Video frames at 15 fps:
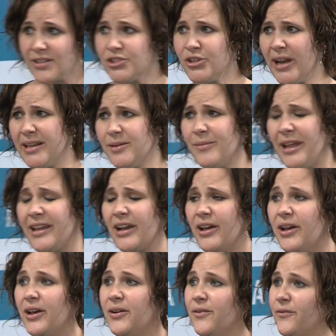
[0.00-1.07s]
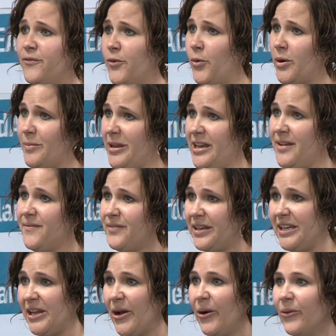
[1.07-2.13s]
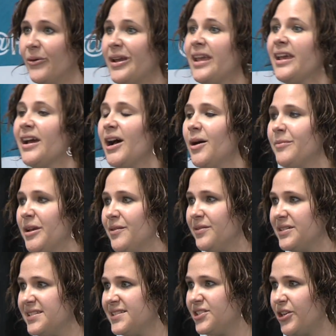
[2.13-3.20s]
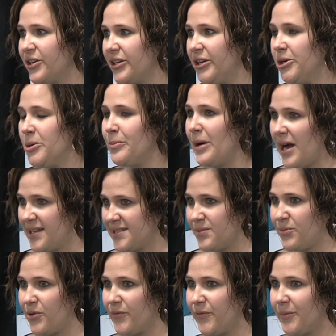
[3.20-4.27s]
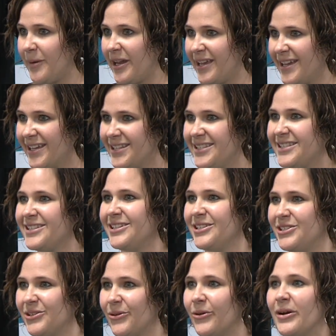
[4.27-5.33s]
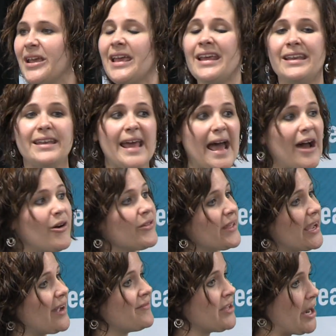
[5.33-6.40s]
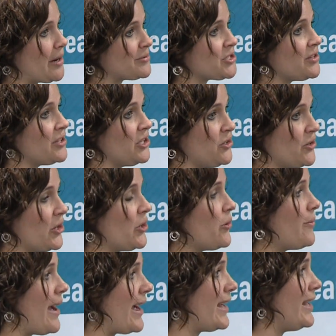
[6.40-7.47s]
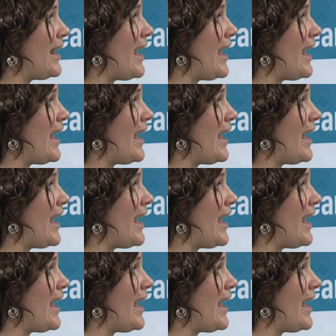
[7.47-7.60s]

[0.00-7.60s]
trying to make a 4-minute video. It was darn near impossible for my kids to do. Now they have the option that you can go back and